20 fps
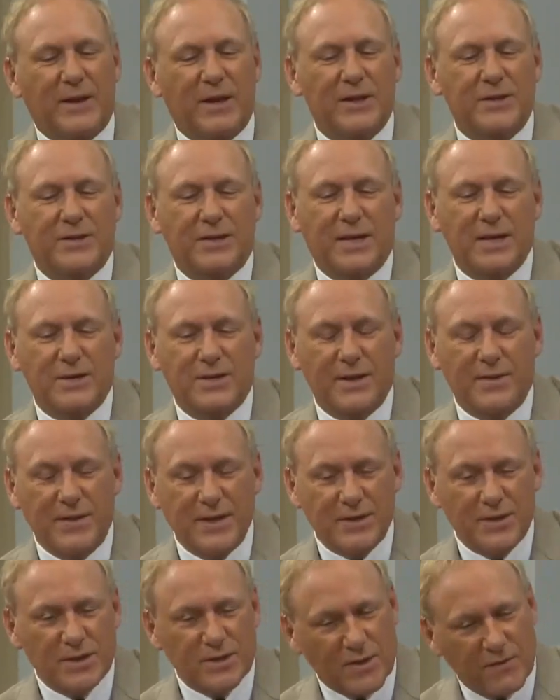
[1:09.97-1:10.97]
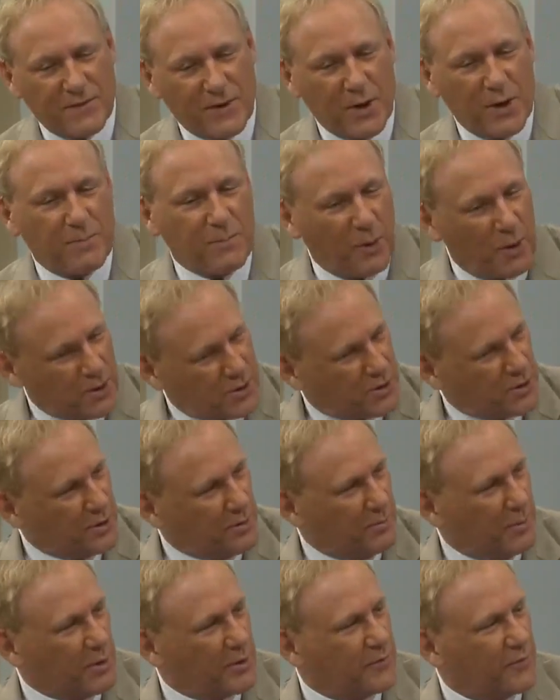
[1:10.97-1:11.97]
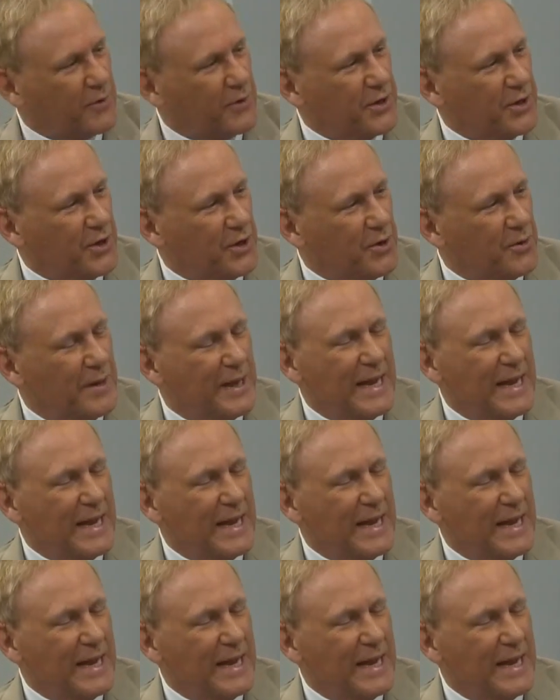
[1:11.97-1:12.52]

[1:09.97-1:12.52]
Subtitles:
because this is a very personal book for you.